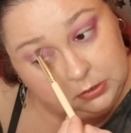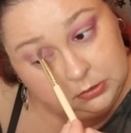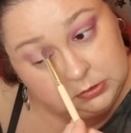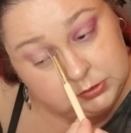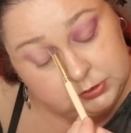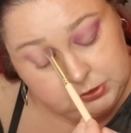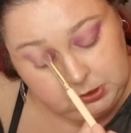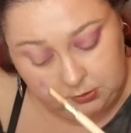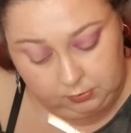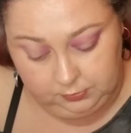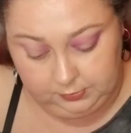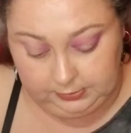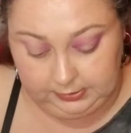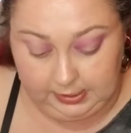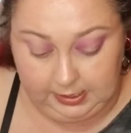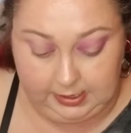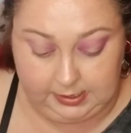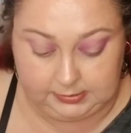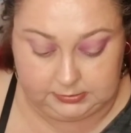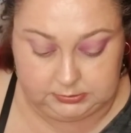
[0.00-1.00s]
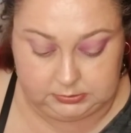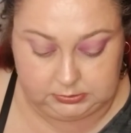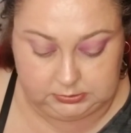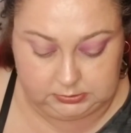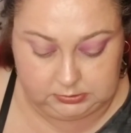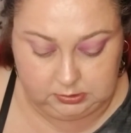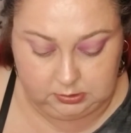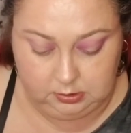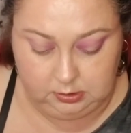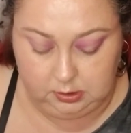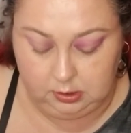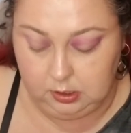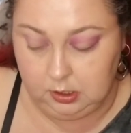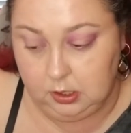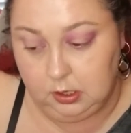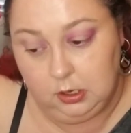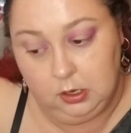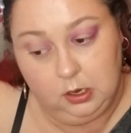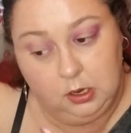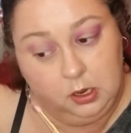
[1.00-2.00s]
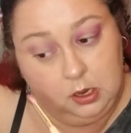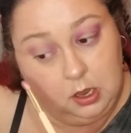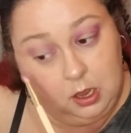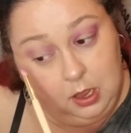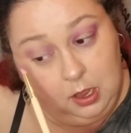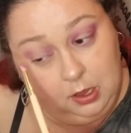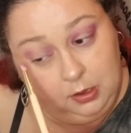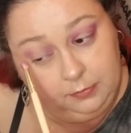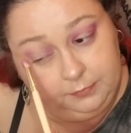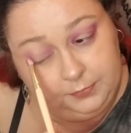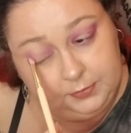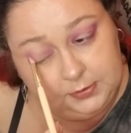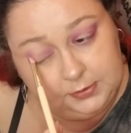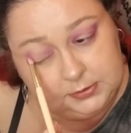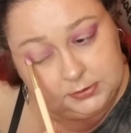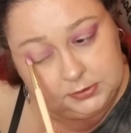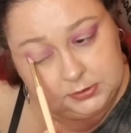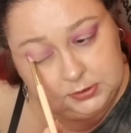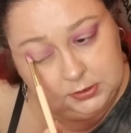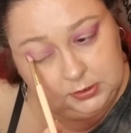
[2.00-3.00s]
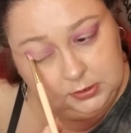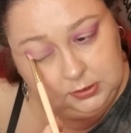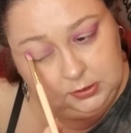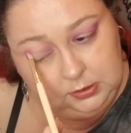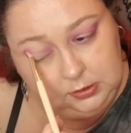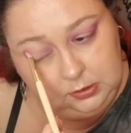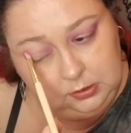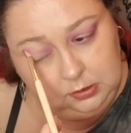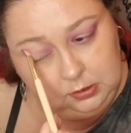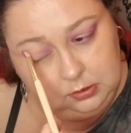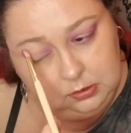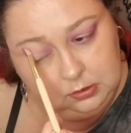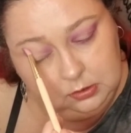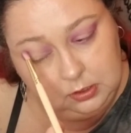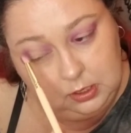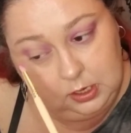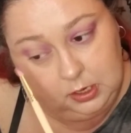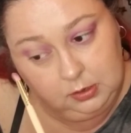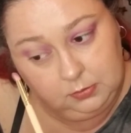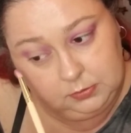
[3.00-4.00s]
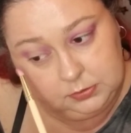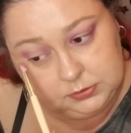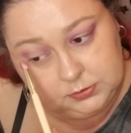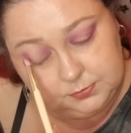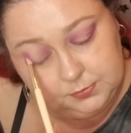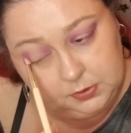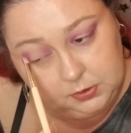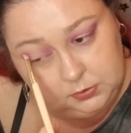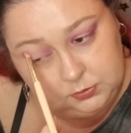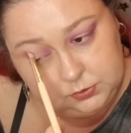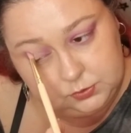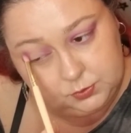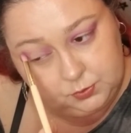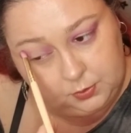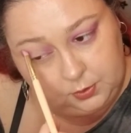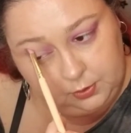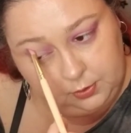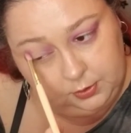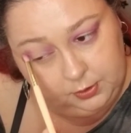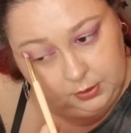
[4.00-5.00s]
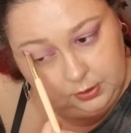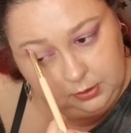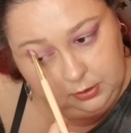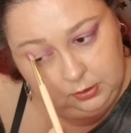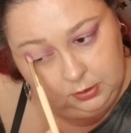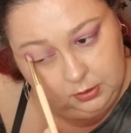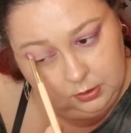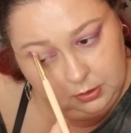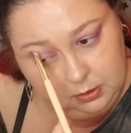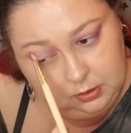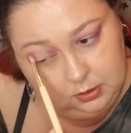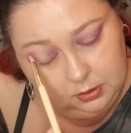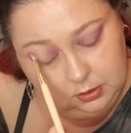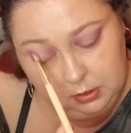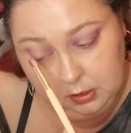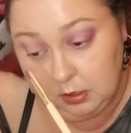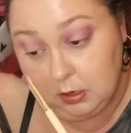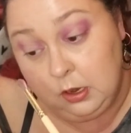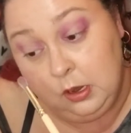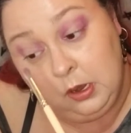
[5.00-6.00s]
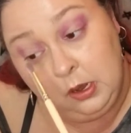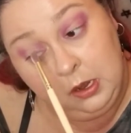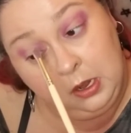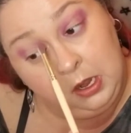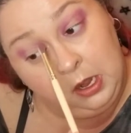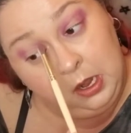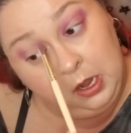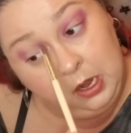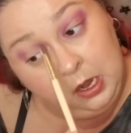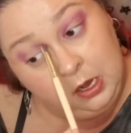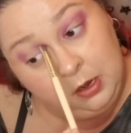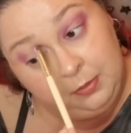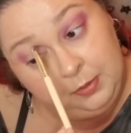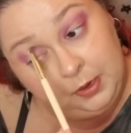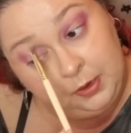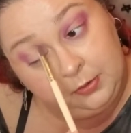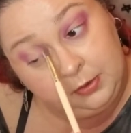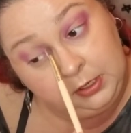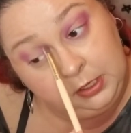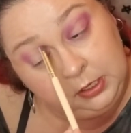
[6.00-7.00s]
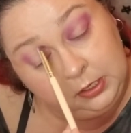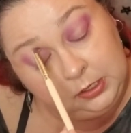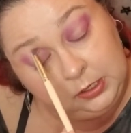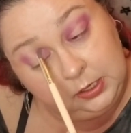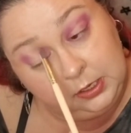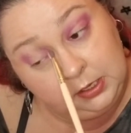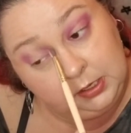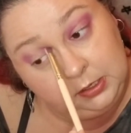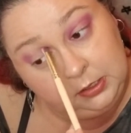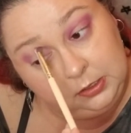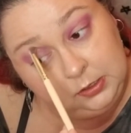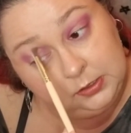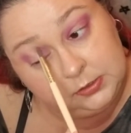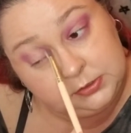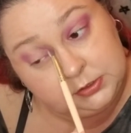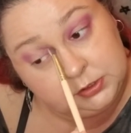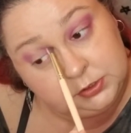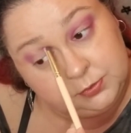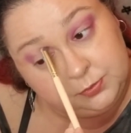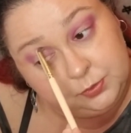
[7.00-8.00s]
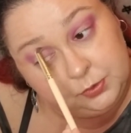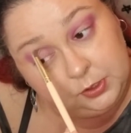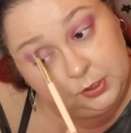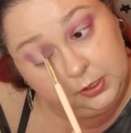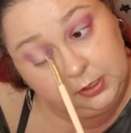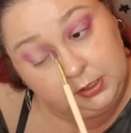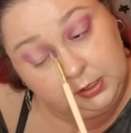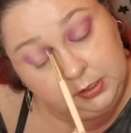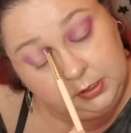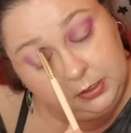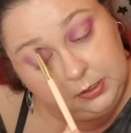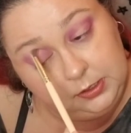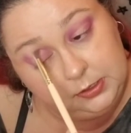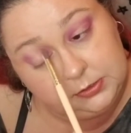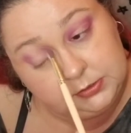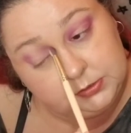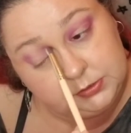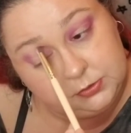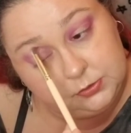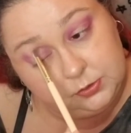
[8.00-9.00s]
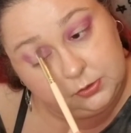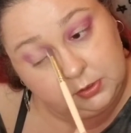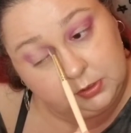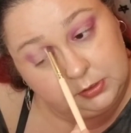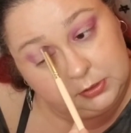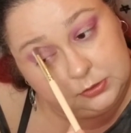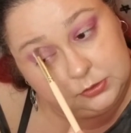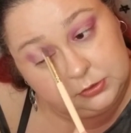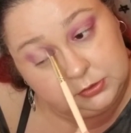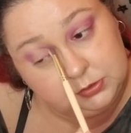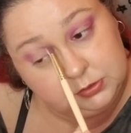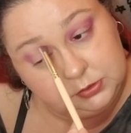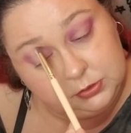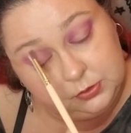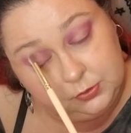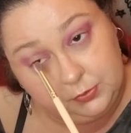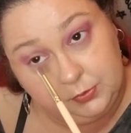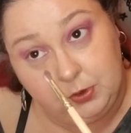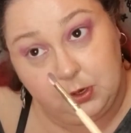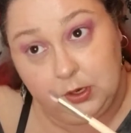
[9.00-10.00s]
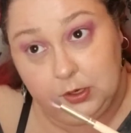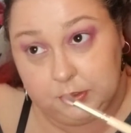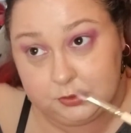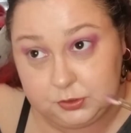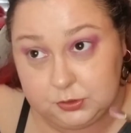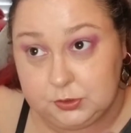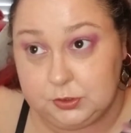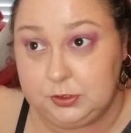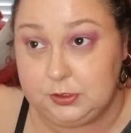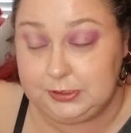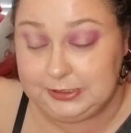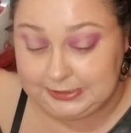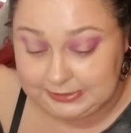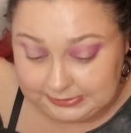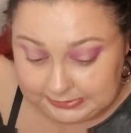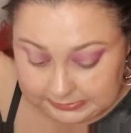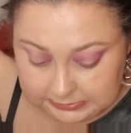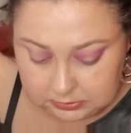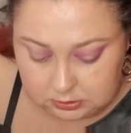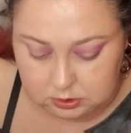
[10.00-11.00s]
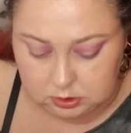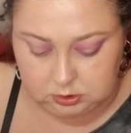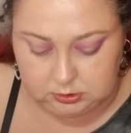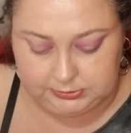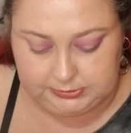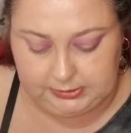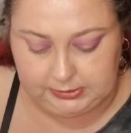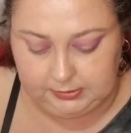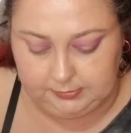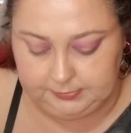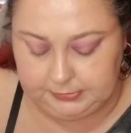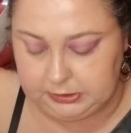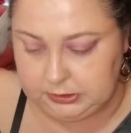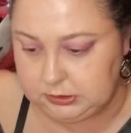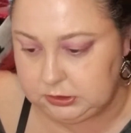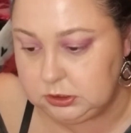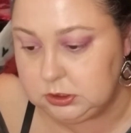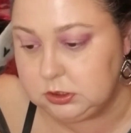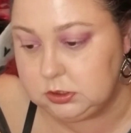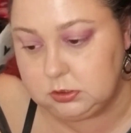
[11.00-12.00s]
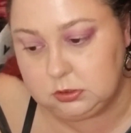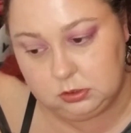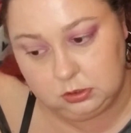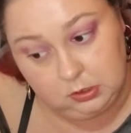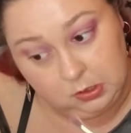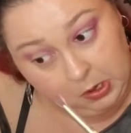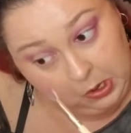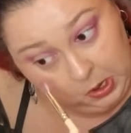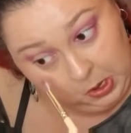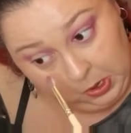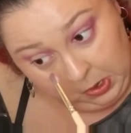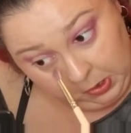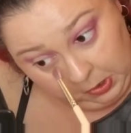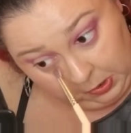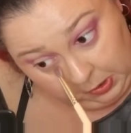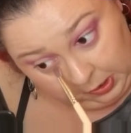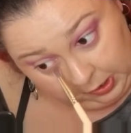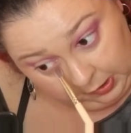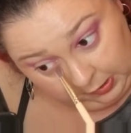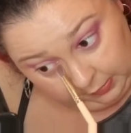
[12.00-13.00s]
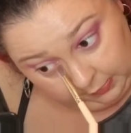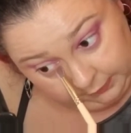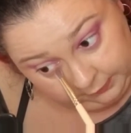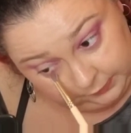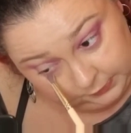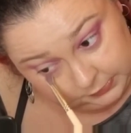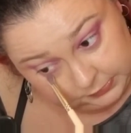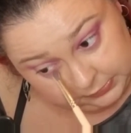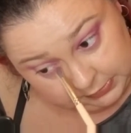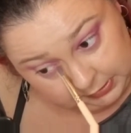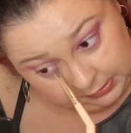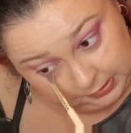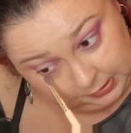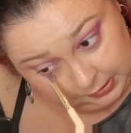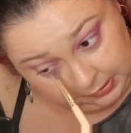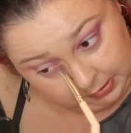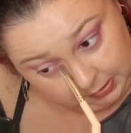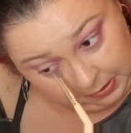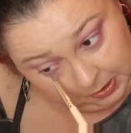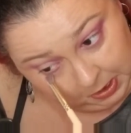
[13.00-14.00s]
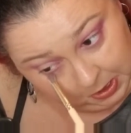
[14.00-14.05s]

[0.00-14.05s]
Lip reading: So the cats. Obviously, I was most worried about Kit Kat because his brain is neurologically damaged, or however you say that.